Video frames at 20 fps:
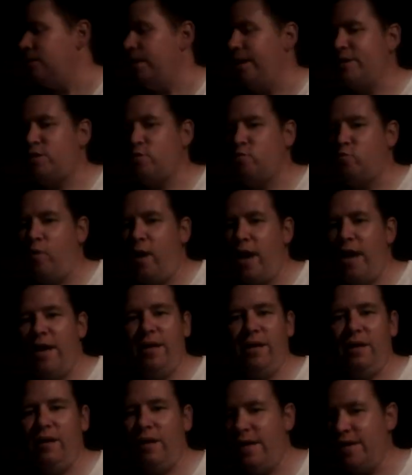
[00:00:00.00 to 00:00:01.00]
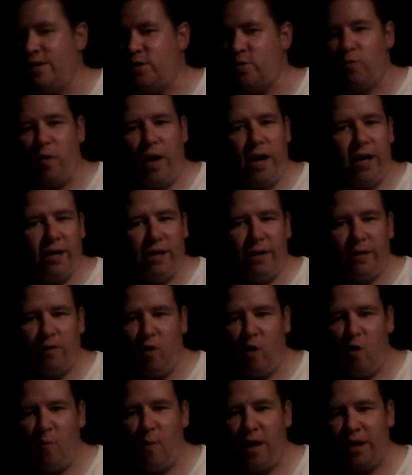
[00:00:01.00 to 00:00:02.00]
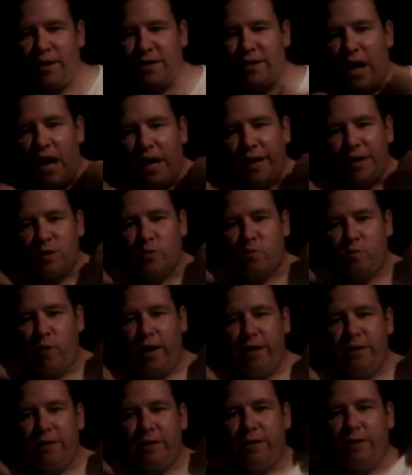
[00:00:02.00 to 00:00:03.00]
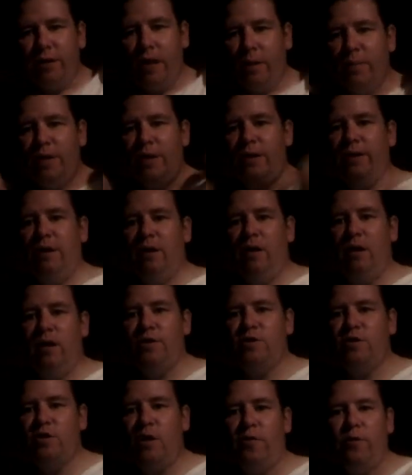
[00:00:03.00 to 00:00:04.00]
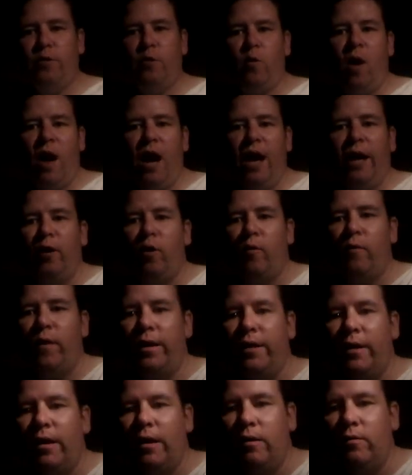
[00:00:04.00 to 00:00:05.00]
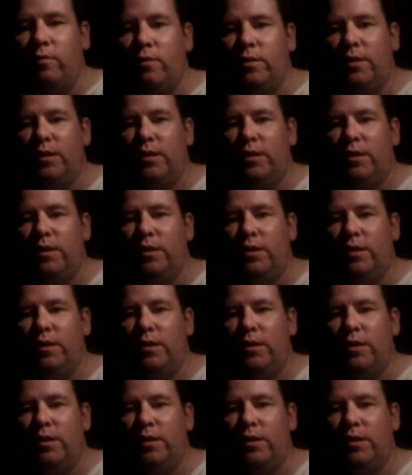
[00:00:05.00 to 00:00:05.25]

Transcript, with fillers: It's raining. It's raining. Oh my God, it's raining. I'm in uh, southern Ohio right now.